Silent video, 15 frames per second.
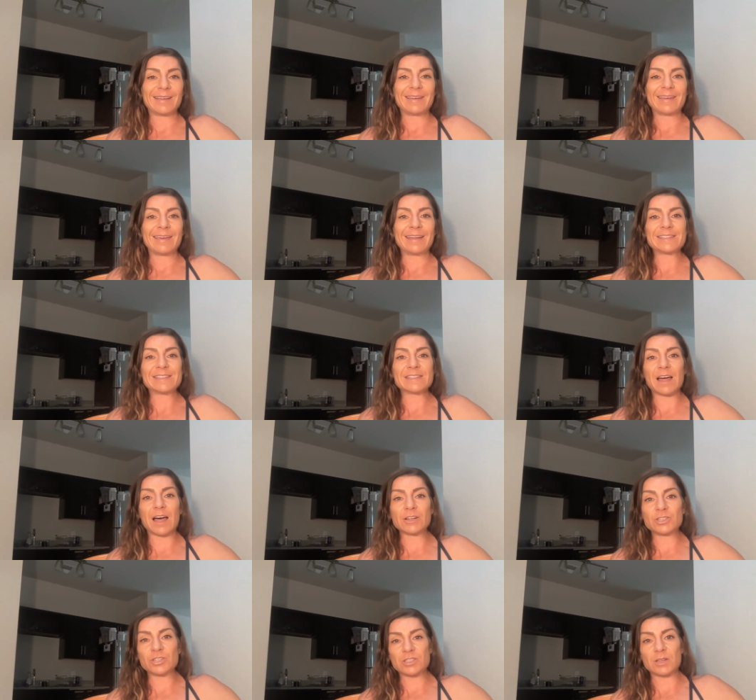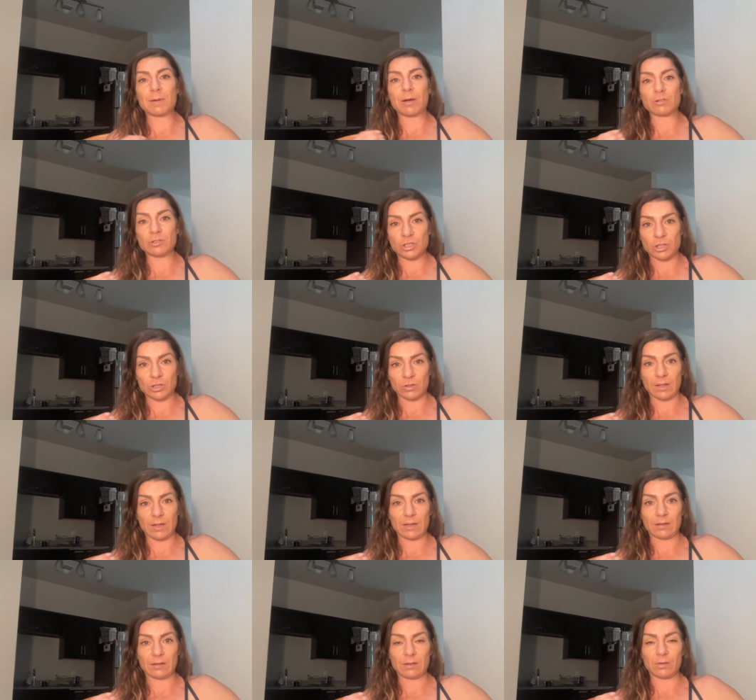It's not just about
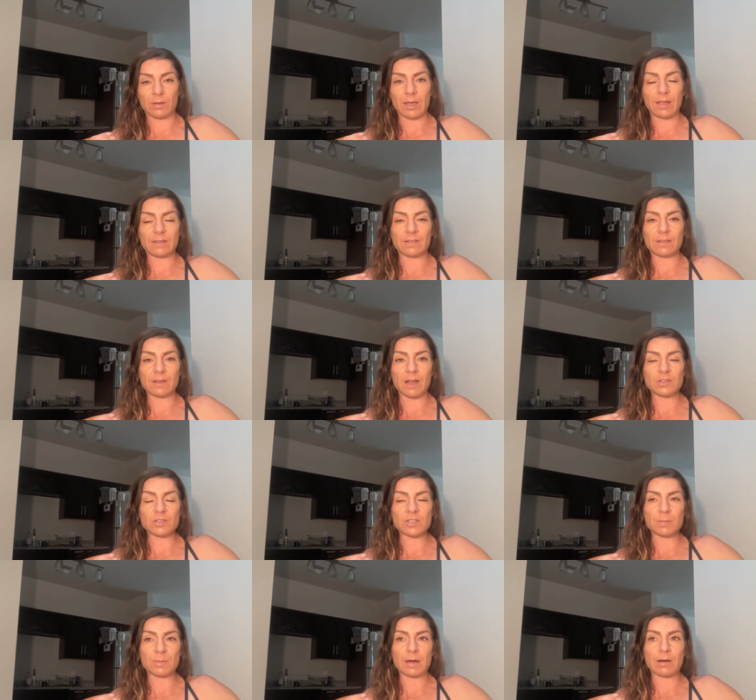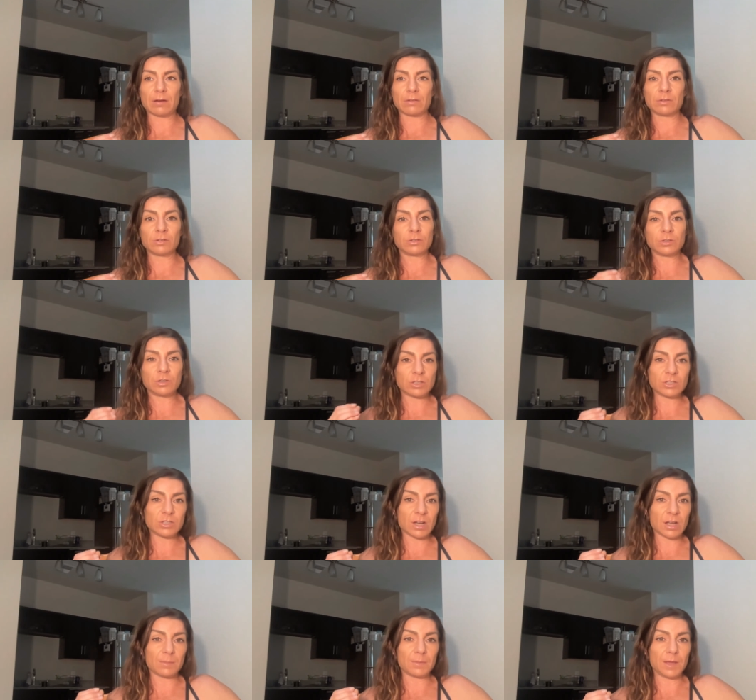cheerleading, okay? It's not just about, good
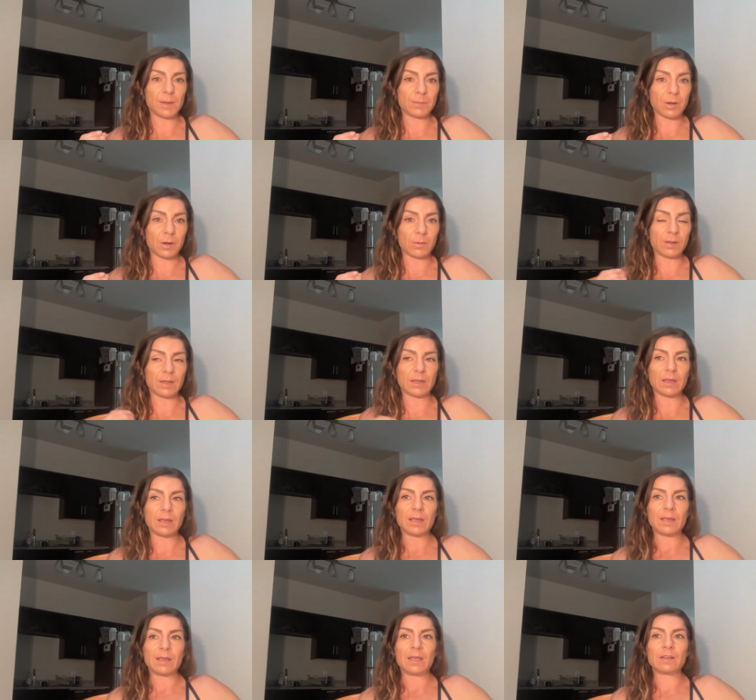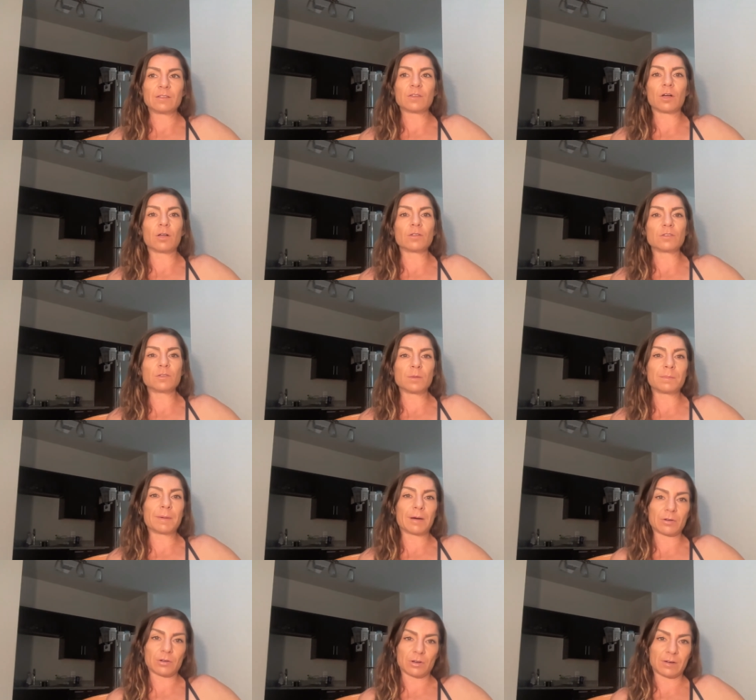job, keep going. It's also
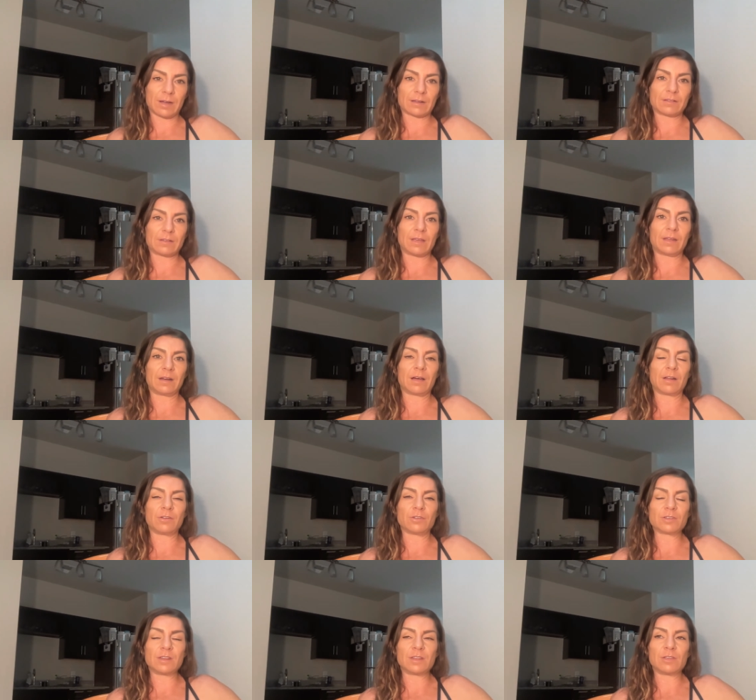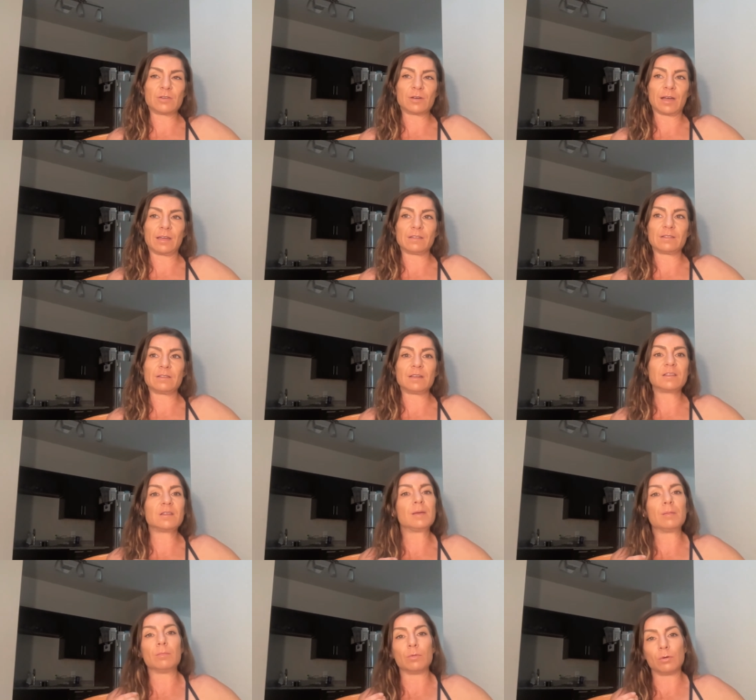about correcting and understanding that you guys need to
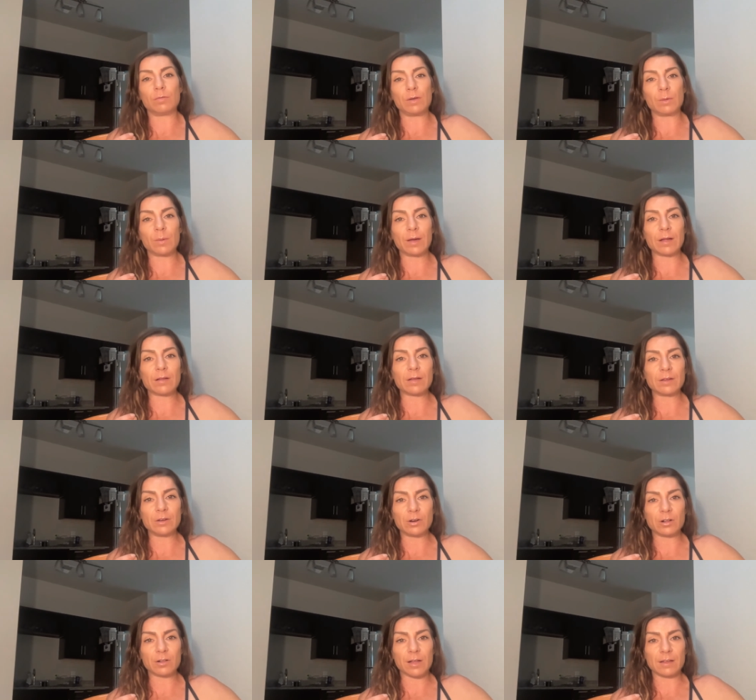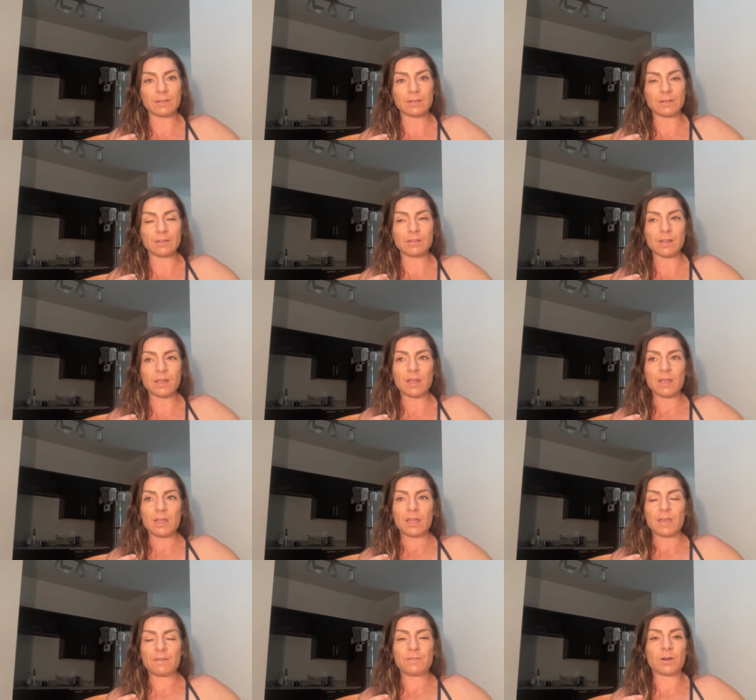be moving well in your classes.
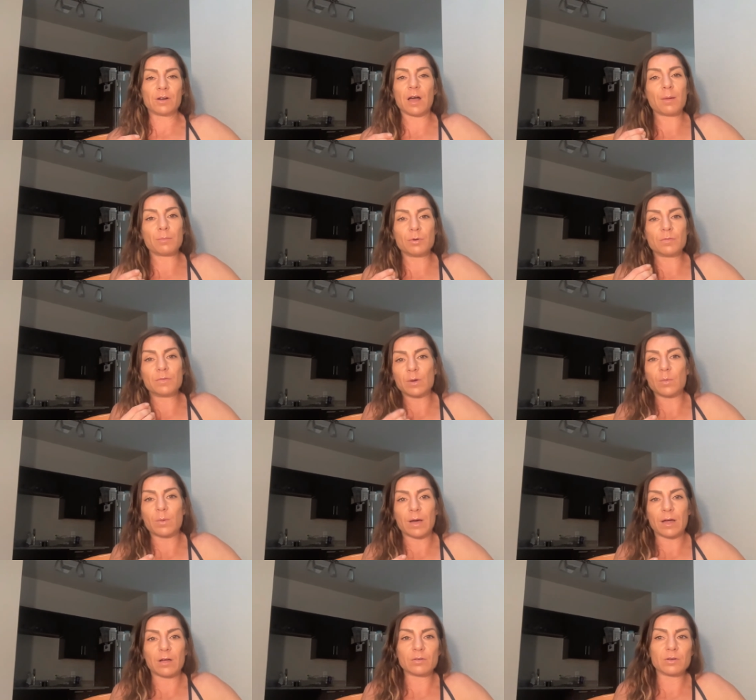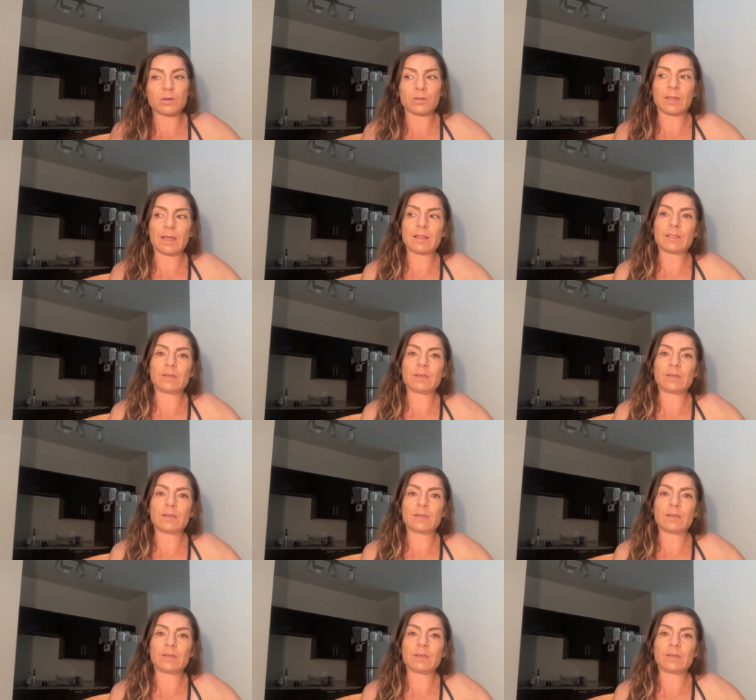If you're not moving well, you're likely